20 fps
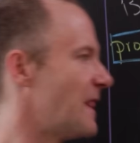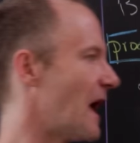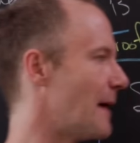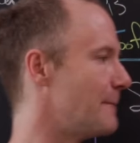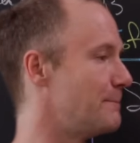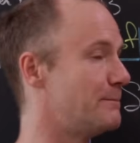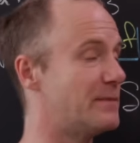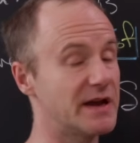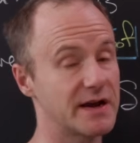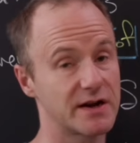
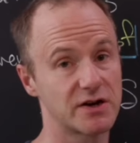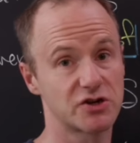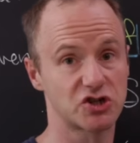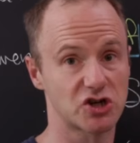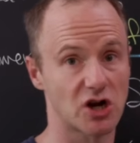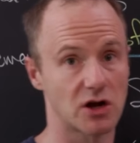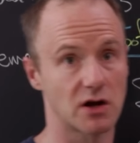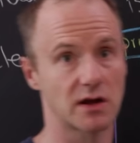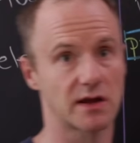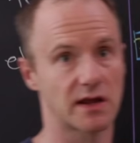that big
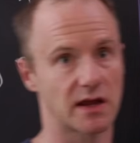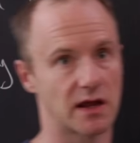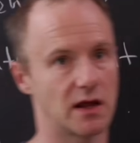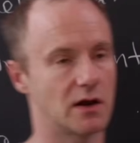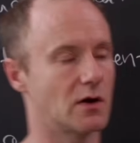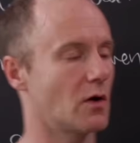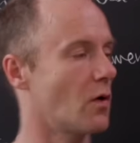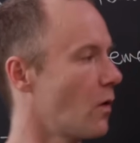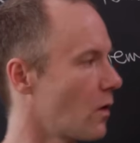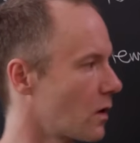chunk
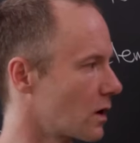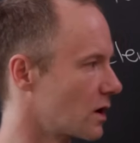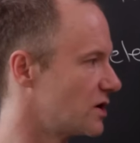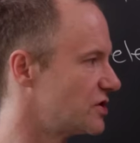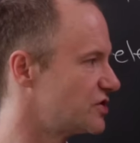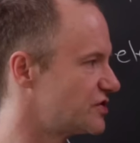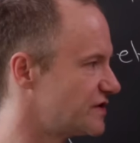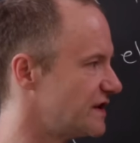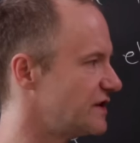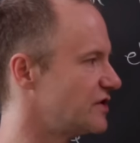in
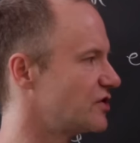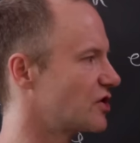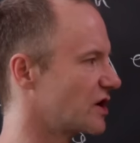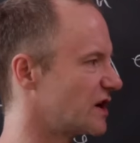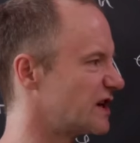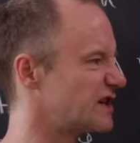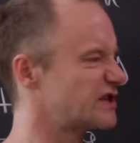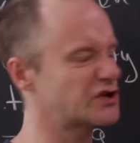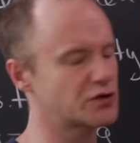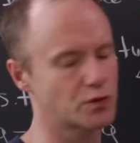orange, then you're
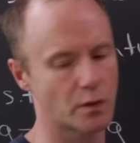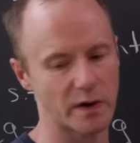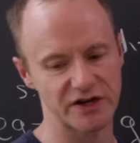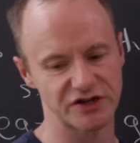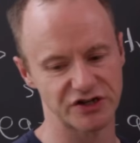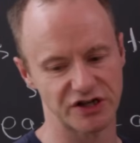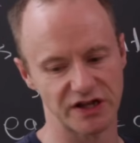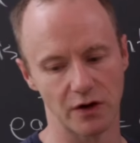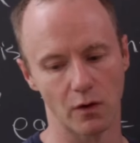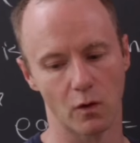gonna
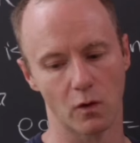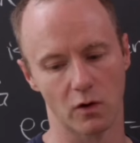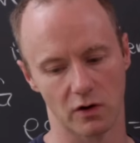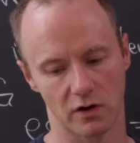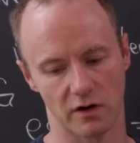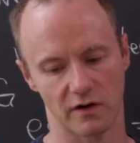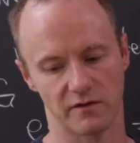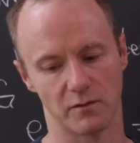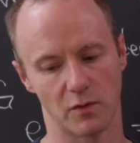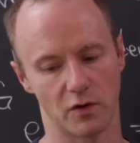switch the
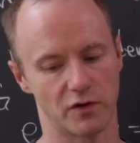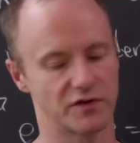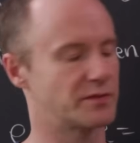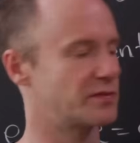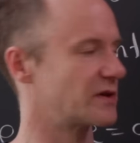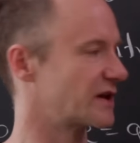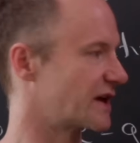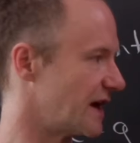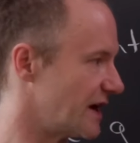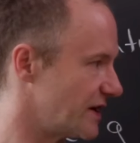order of
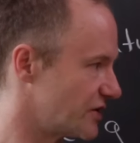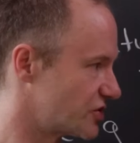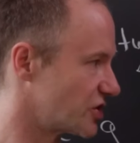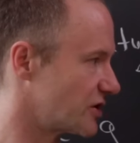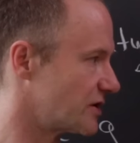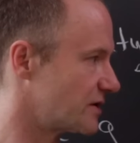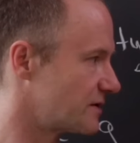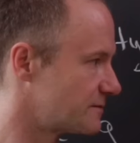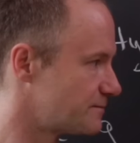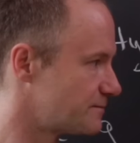multiplication.